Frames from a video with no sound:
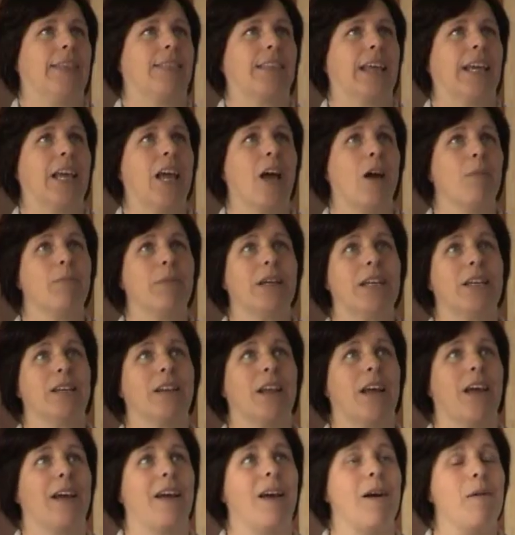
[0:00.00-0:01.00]
they come
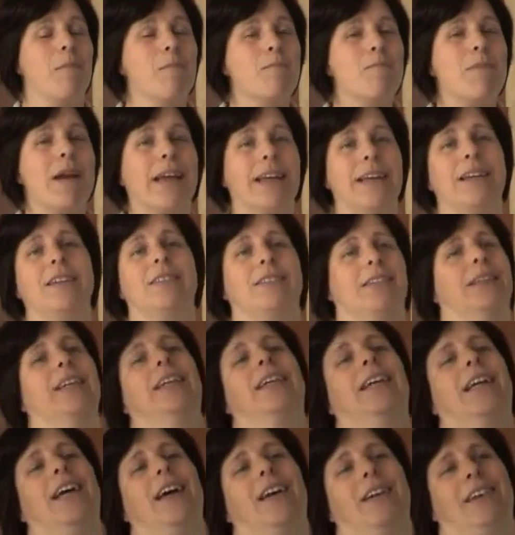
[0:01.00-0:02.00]
in
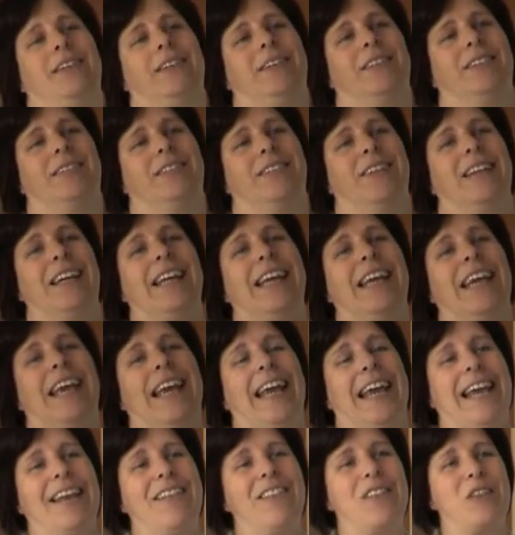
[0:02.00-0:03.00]
amazing colours.
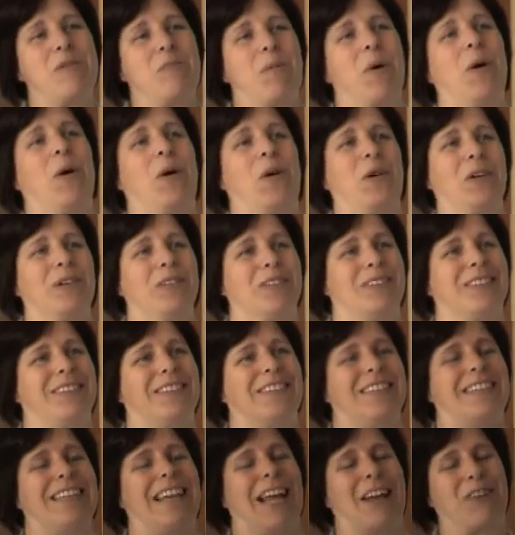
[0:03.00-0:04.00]
In the
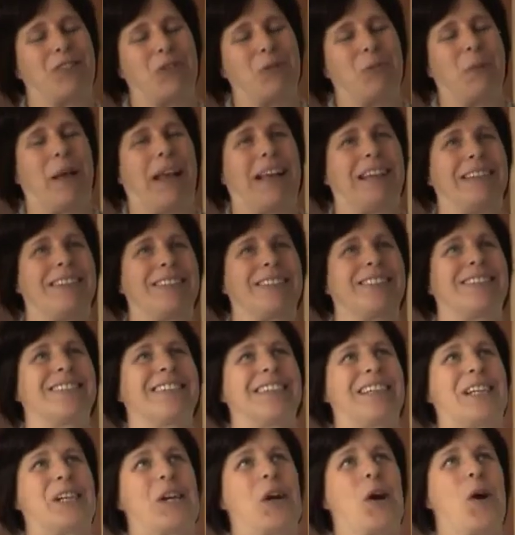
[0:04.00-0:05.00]
past, natural
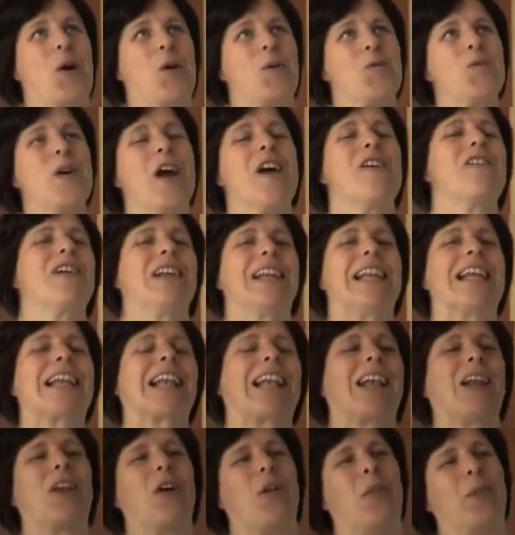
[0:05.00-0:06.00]
paints were a
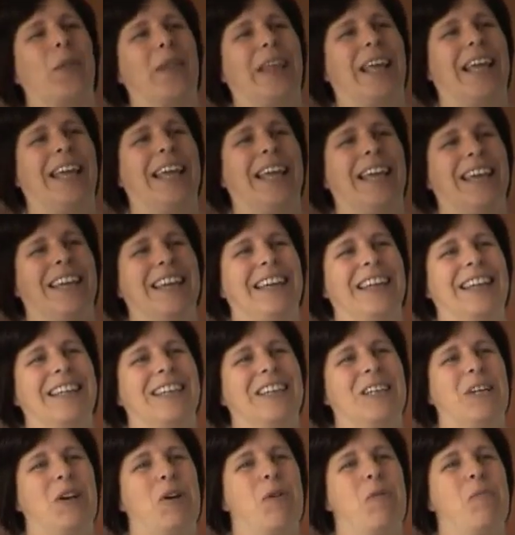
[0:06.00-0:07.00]
little on the
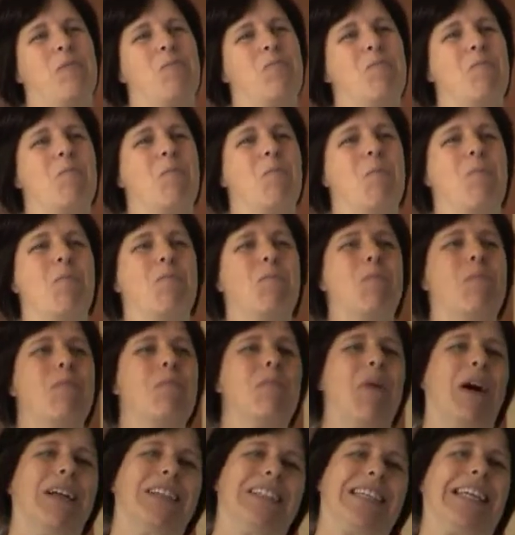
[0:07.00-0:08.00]

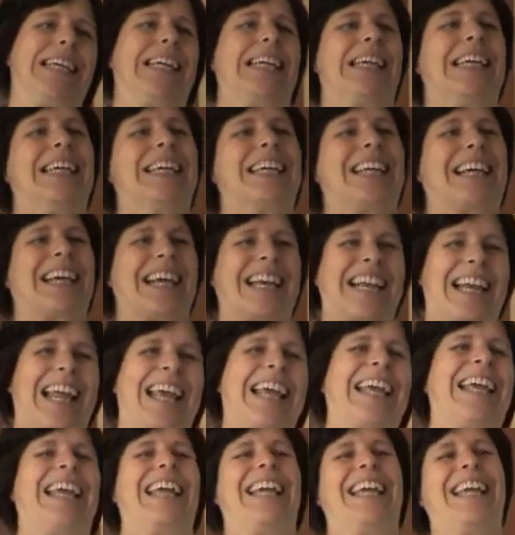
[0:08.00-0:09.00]
muddy,
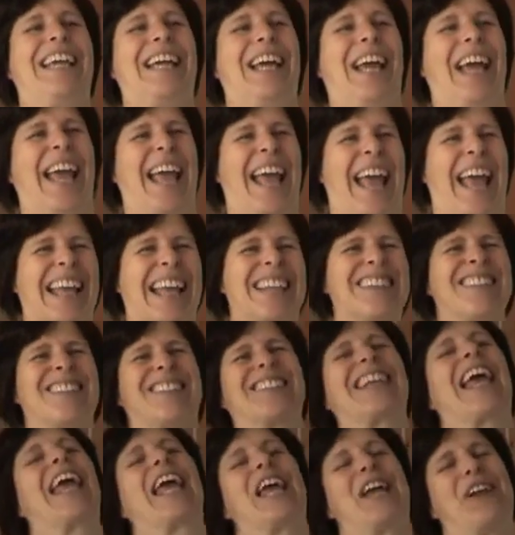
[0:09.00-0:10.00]
clayey
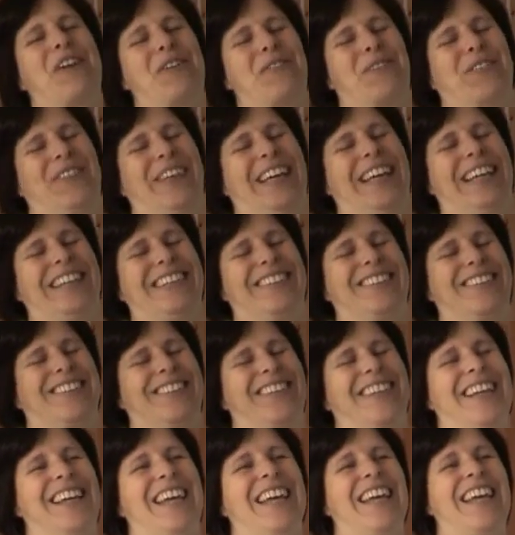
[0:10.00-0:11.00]
scale of
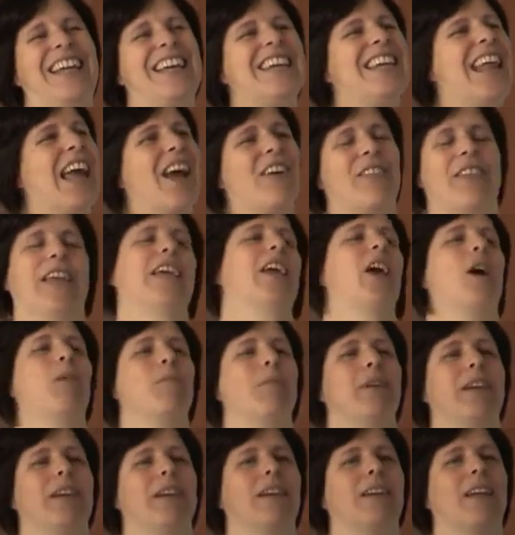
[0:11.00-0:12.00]
things. Now they
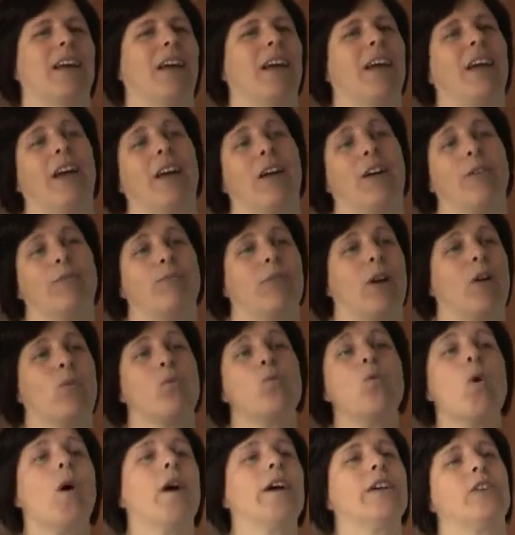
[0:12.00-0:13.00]
come in a
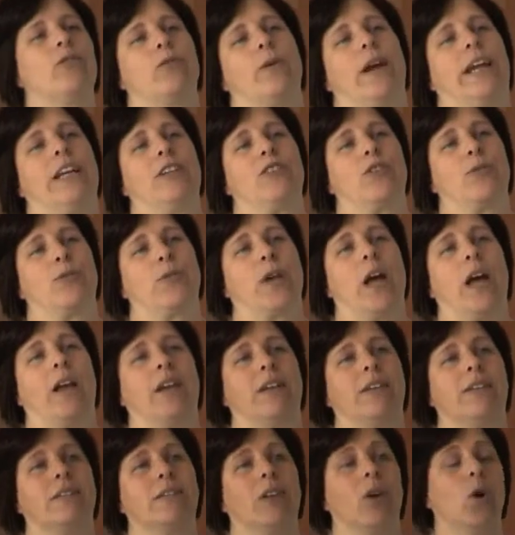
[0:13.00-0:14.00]
wide range of
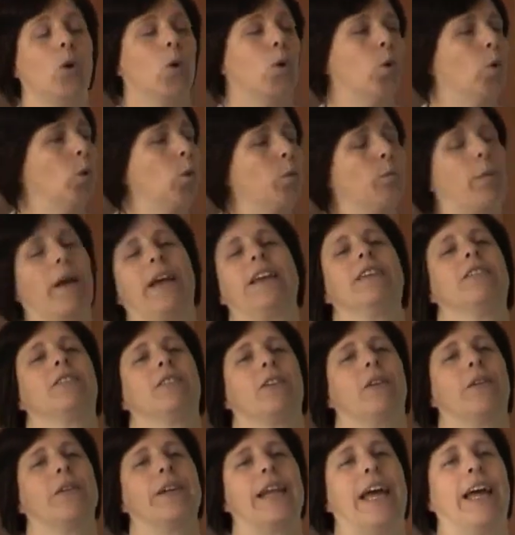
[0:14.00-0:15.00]
colours, all based
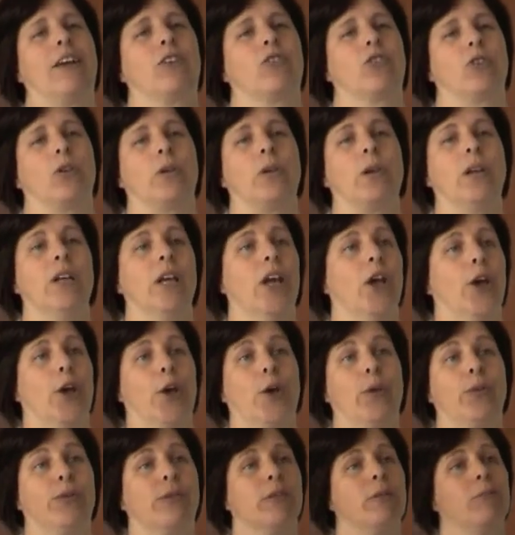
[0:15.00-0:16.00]
on natural
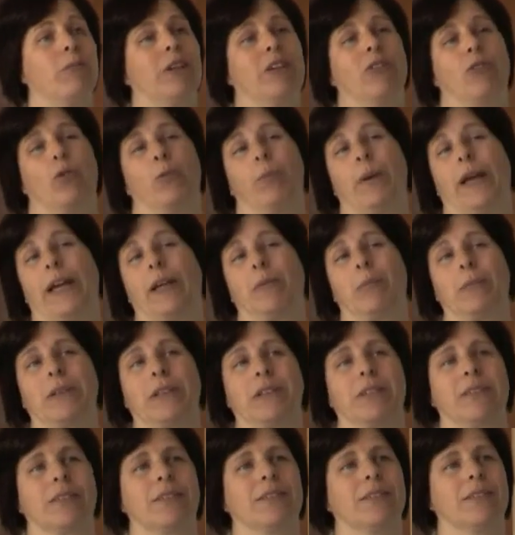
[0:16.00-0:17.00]
earth and mineral
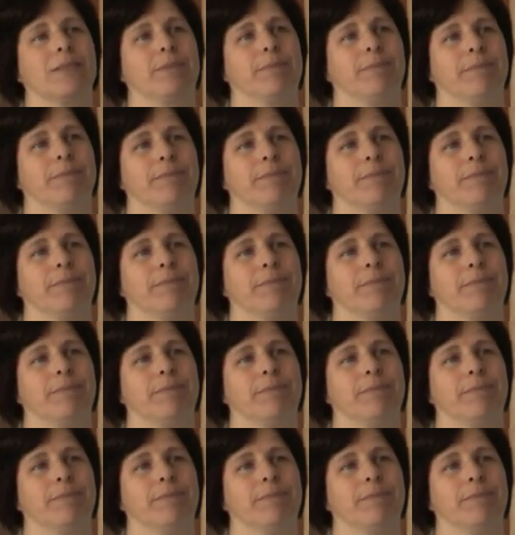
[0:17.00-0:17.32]
pigments.